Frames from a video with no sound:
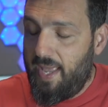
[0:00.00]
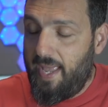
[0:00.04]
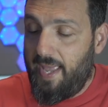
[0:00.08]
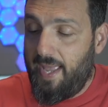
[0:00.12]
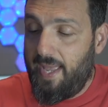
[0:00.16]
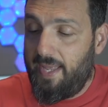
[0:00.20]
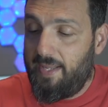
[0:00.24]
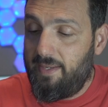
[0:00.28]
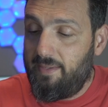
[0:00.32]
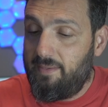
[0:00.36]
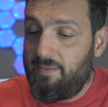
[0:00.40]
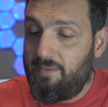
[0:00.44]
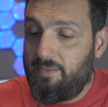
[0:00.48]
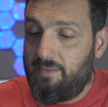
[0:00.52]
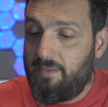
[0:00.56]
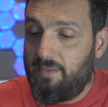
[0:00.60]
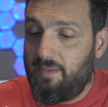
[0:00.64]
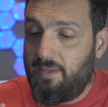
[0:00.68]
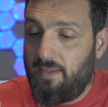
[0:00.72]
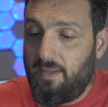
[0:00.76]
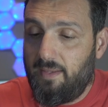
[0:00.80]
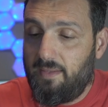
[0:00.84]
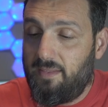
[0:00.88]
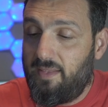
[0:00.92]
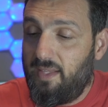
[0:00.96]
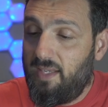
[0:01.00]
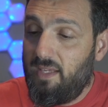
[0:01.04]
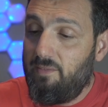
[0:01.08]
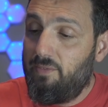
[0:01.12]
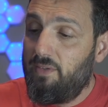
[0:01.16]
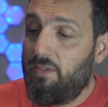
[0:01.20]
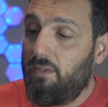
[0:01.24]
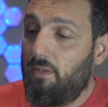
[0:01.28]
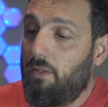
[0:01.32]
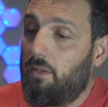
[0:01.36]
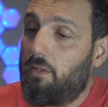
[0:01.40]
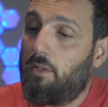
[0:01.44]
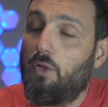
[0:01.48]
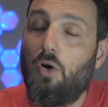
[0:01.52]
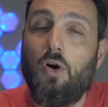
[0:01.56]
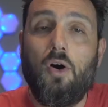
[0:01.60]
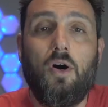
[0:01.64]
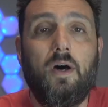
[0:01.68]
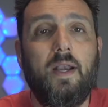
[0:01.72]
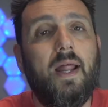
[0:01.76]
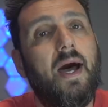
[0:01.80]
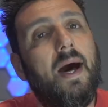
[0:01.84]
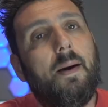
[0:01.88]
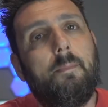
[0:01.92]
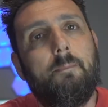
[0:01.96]
and they even
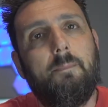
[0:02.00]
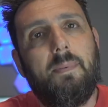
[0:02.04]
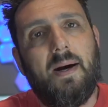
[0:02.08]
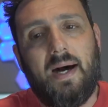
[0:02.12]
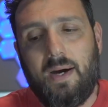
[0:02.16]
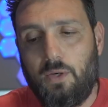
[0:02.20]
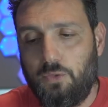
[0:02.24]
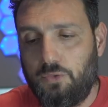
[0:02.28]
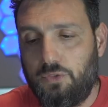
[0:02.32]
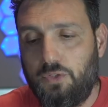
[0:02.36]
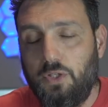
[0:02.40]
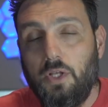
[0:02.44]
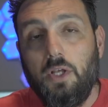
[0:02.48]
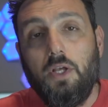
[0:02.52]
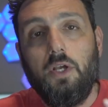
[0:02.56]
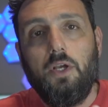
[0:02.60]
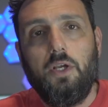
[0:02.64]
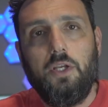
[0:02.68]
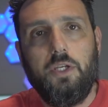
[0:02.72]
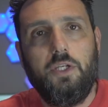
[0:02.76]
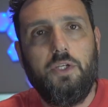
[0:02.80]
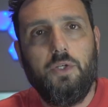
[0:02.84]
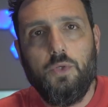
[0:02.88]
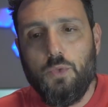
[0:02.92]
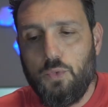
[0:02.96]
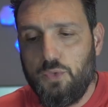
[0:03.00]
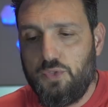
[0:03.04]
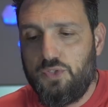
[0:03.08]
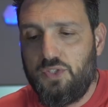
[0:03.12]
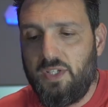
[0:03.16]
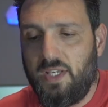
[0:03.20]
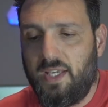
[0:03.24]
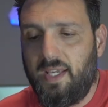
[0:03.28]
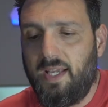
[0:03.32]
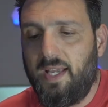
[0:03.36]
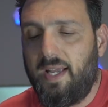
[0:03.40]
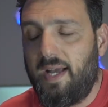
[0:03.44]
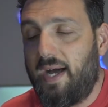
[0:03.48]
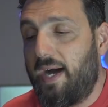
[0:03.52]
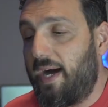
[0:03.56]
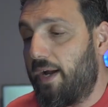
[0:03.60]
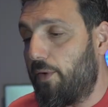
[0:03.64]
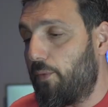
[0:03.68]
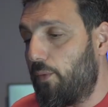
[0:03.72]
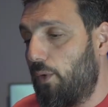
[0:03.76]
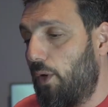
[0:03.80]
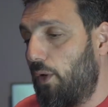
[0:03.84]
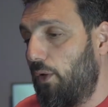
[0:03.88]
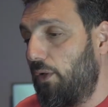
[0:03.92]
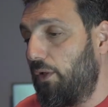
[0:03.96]
thought about using a
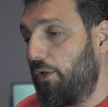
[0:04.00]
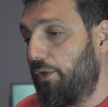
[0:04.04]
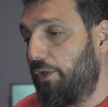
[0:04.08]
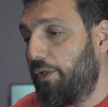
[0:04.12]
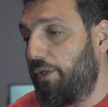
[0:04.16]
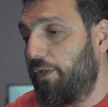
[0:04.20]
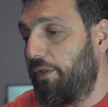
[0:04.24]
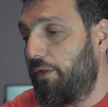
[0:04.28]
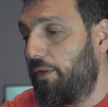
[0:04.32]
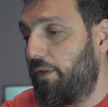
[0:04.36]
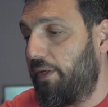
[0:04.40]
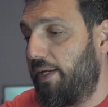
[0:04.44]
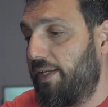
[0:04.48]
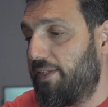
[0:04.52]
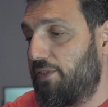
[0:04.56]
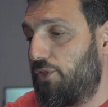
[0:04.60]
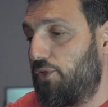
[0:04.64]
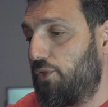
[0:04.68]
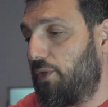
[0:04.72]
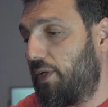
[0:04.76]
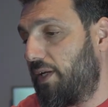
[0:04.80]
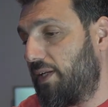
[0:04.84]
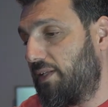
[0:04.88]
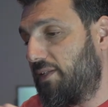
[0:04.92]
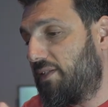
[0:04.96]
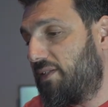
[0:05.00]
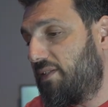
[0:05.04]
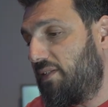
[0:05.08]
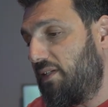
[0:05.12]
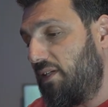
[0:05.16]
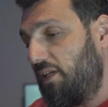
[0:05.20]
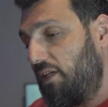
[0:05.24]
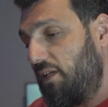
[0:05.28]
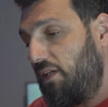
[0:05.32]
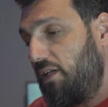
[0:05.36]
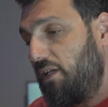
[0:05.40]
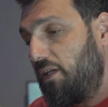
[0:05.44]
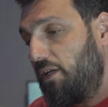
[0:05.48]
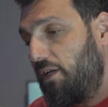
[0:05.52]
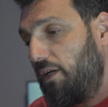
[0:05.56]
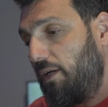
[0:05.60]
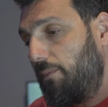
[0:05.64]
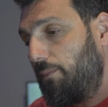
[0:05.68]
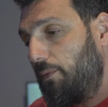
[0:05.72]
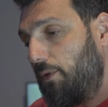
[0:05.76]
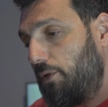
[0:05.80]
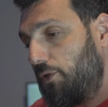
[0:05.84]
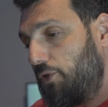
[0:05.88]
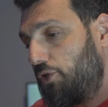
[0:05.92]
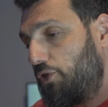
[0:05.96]
roller, as you can see here.
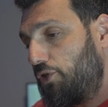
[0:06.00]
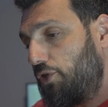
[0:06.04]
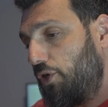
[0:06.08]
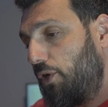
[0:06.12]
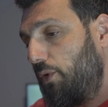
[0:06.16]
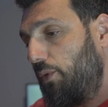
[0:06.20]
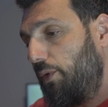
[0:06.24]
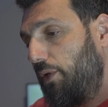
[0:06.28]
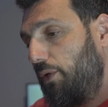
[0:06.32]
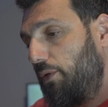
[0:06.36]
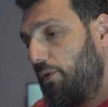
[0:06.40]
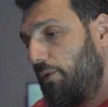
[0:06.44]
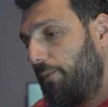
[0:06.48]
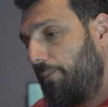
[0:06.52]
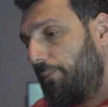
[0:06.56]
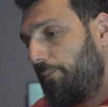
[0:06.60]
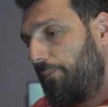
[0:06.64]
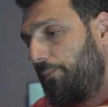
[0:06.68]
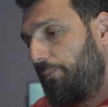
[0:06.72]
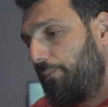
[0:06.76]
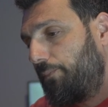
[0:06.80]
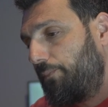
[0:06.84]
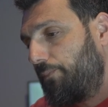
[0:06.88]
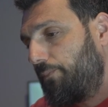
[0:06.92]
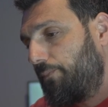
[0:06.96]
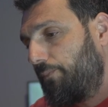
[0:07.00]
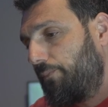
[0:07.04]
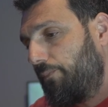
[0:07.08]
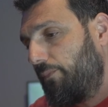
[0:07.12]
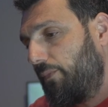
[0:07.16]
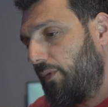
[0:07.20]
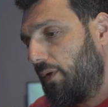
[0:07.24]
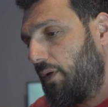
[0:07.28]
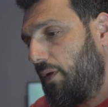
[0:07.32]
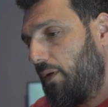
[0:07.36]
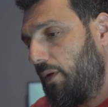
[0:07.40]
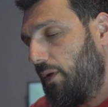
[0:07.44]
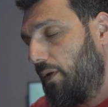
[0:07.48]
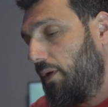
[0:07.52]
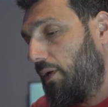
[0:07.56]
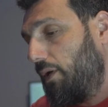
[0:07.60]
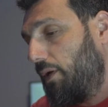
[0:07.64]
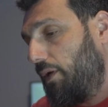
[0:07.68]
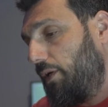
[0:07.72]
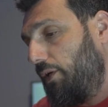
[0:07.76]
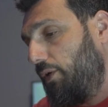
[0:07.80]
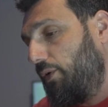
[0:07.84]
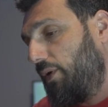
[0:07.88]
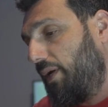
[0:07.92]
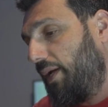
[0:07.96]
I'm gonna show you.
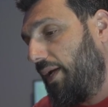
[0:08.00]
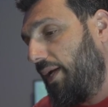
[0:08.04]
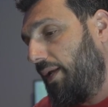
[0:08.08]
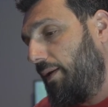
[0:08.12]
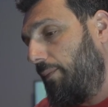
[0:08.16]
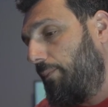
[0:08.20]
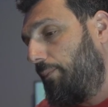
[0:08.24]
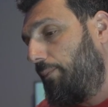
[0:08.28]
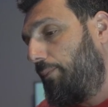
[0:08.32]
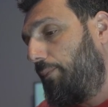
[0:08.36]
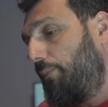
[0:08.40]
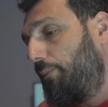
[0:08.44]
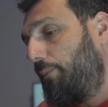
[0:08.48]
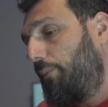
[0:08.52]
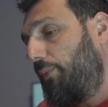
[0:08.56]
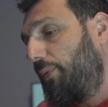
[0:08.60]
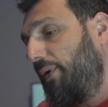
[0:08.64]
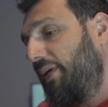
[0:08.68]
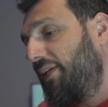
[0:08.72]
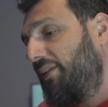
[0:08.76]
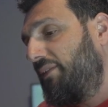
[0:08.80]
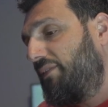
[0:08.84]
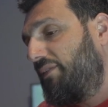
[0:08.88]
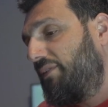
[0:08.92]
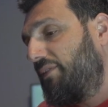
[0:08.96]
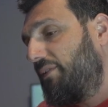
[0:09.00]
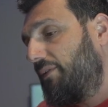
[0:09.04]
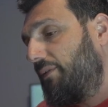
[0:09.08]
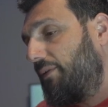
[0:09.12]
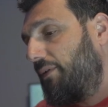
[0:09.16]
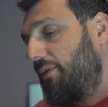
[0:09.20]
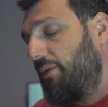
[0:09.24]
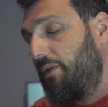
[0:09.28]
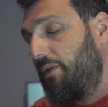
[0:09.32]
You can print